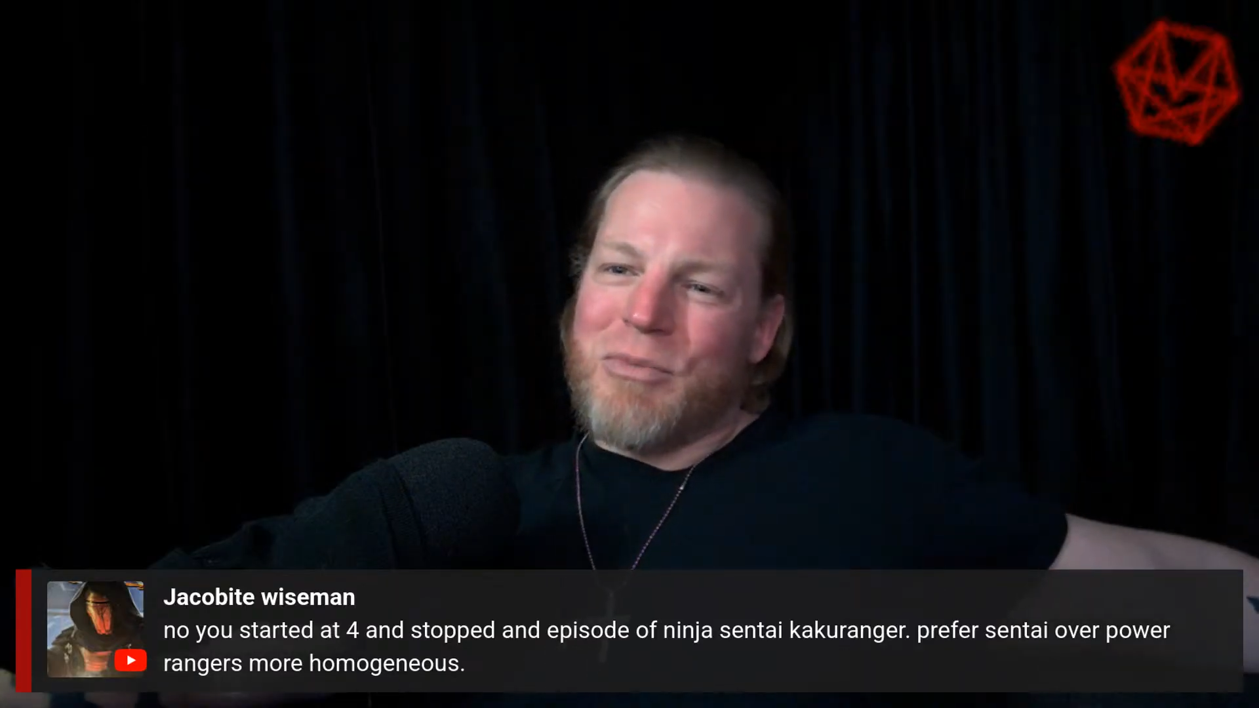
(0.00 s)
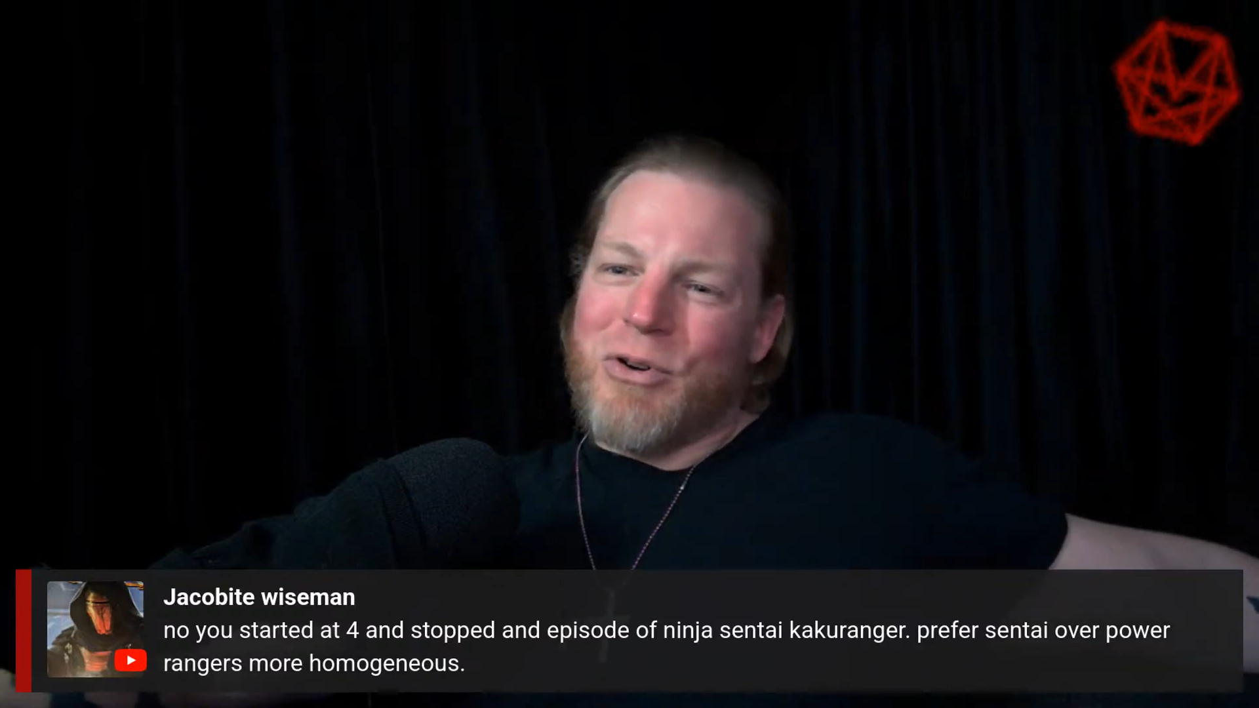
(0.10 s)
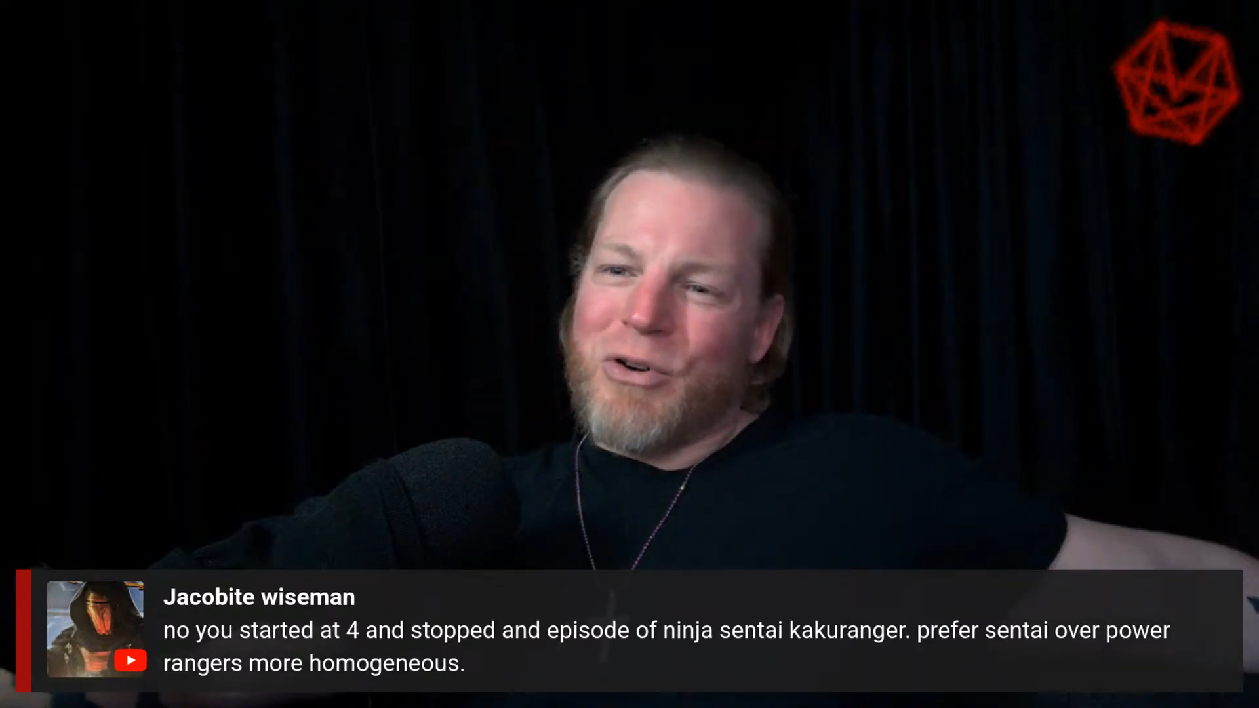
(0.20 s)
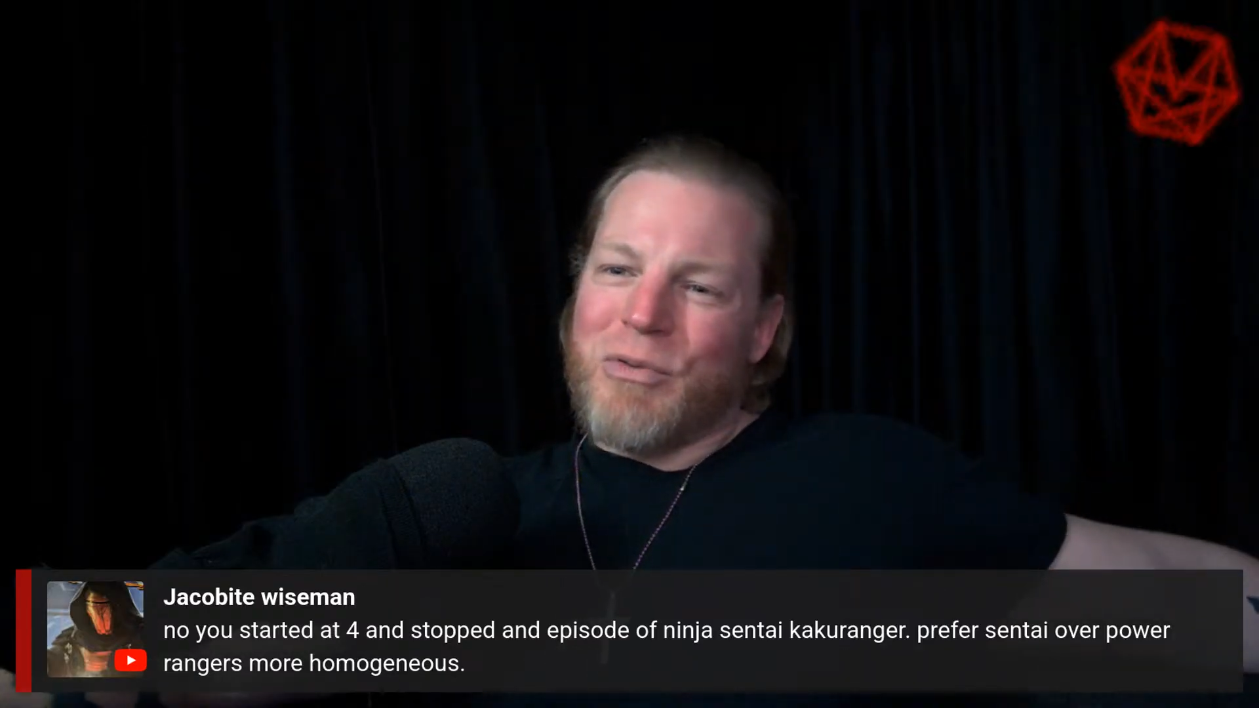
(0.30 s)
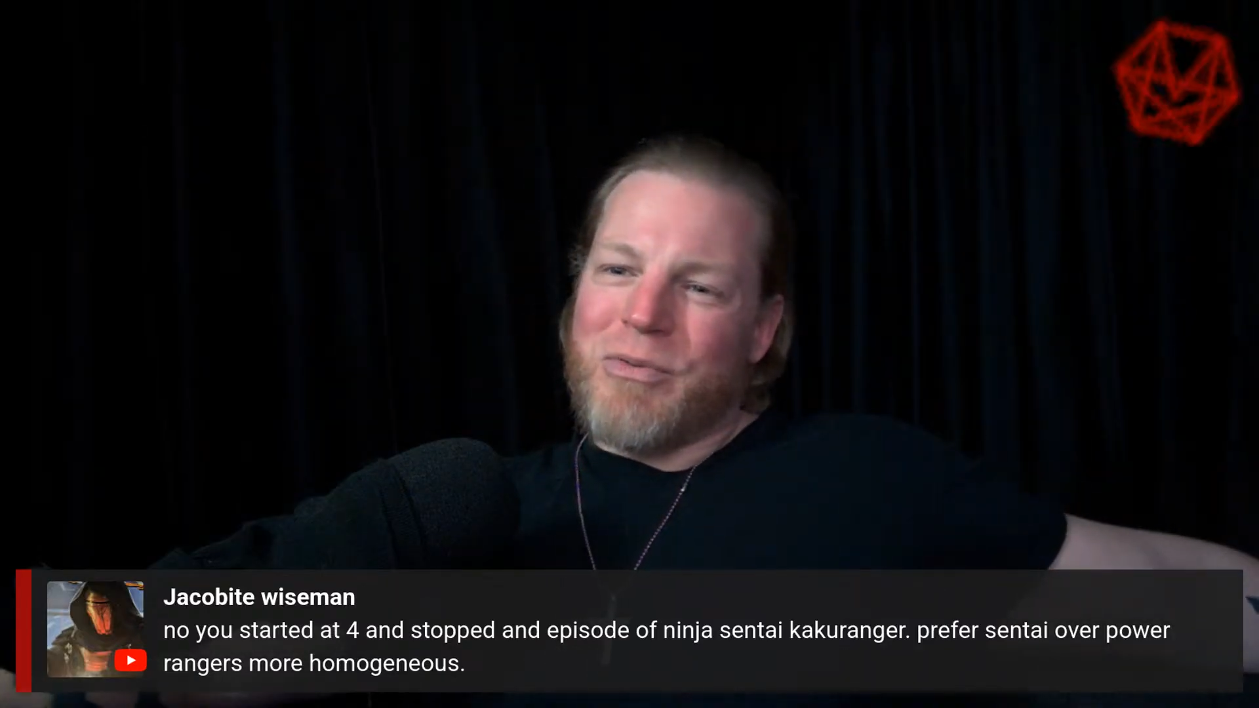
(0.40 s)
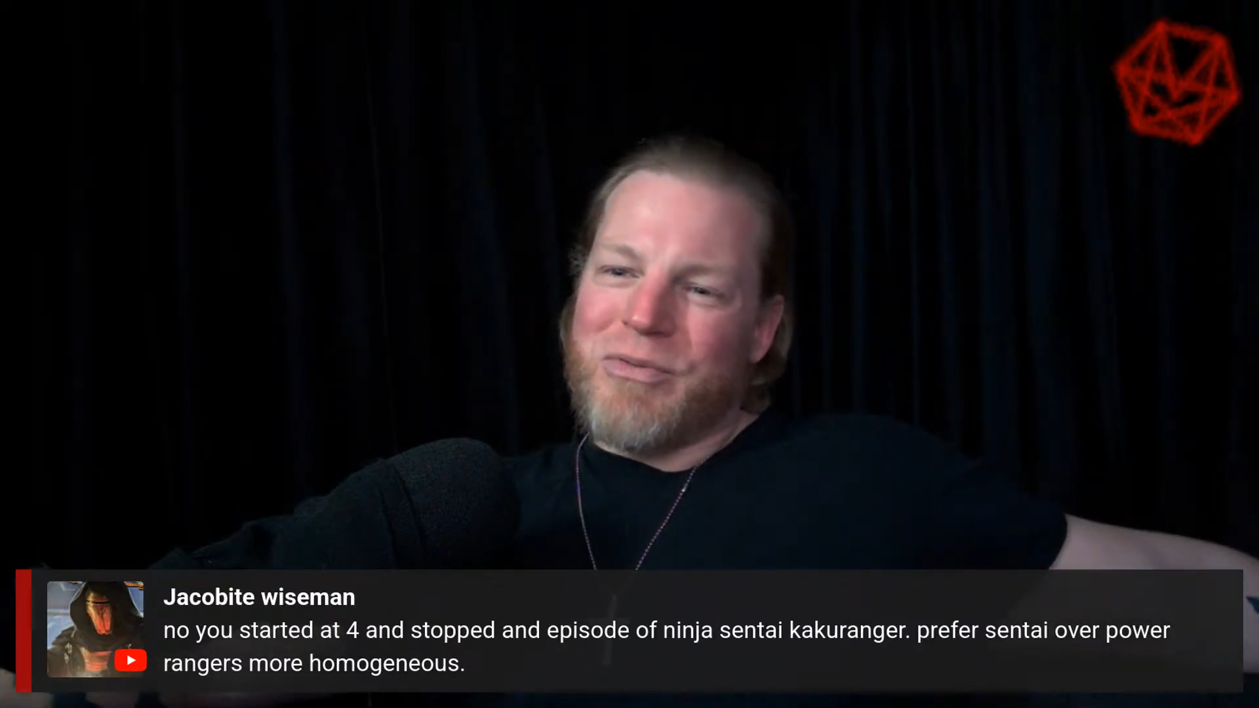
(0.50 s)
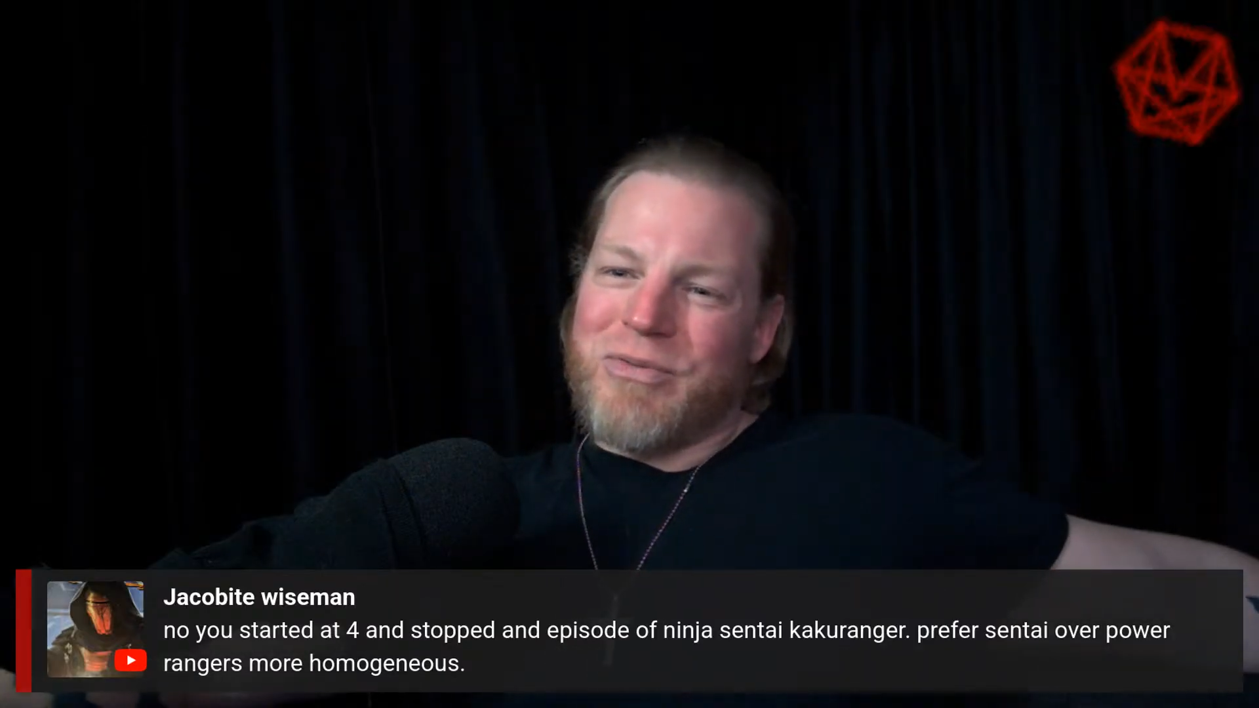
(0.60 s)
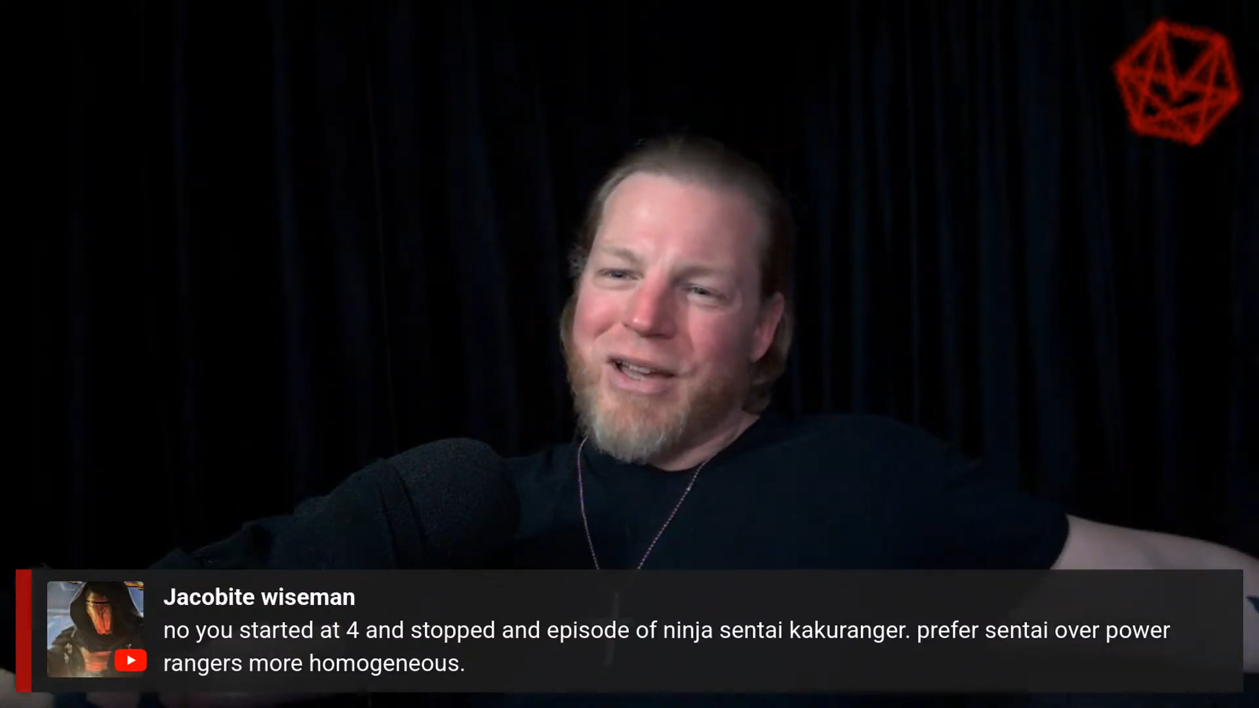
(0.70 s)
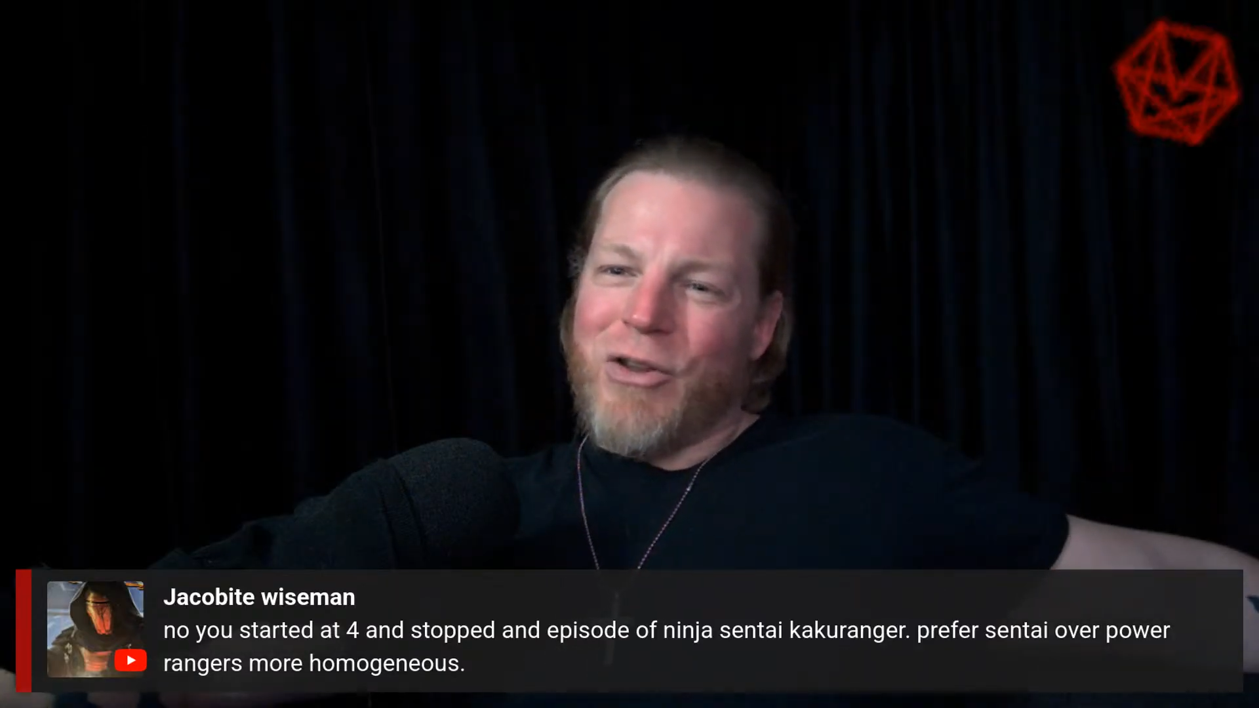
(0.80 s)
More, I